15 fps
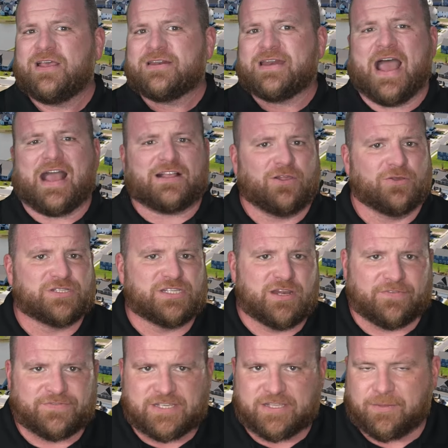not close
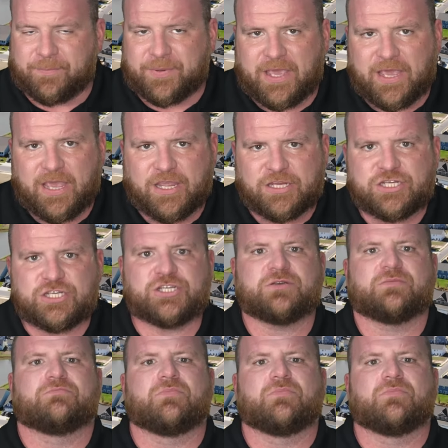enough to the beach.